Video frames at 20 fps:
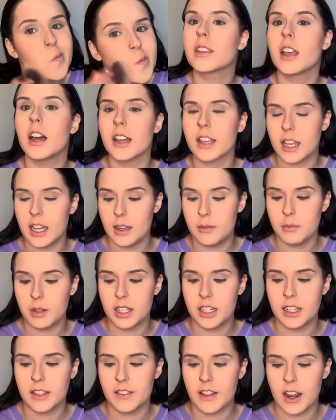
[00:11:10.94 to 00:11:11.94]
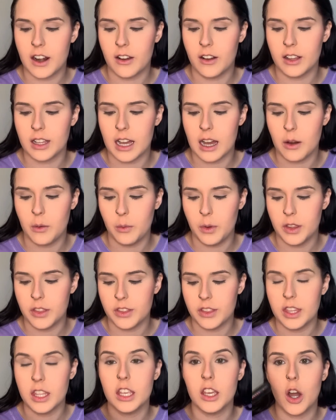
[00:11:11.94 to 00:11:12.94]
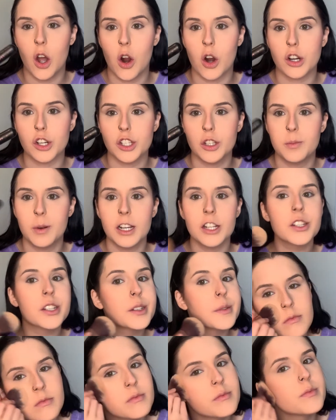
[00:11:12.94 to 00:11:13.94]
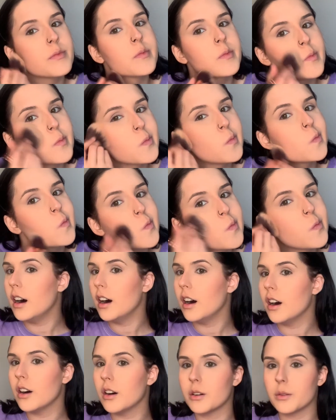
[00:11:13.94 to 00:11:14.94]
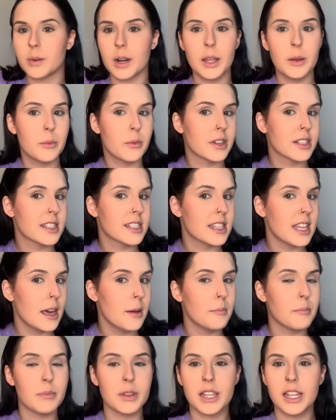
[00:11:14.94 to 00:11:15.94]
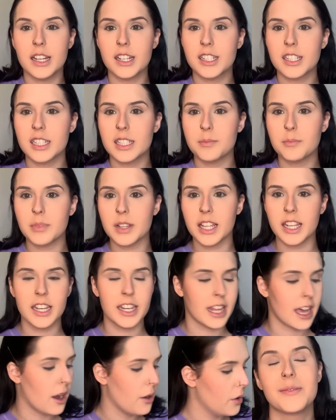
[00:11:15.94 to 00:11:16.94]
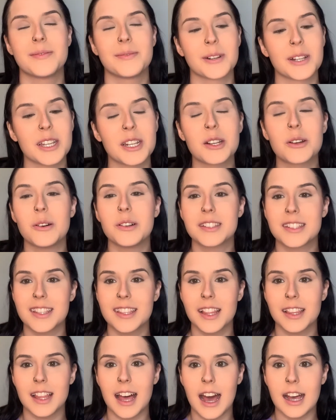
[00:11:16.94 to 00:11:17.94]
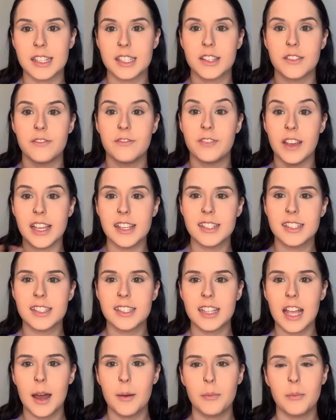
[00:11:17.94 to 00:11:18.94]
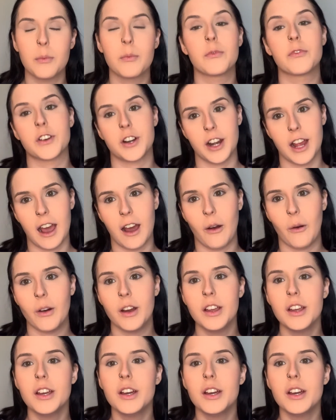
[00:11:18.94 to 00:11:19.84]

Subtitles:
Again, blending that all out with the R2 brush. All right, once that blush is blended out, we're gonna go into the last face step for now,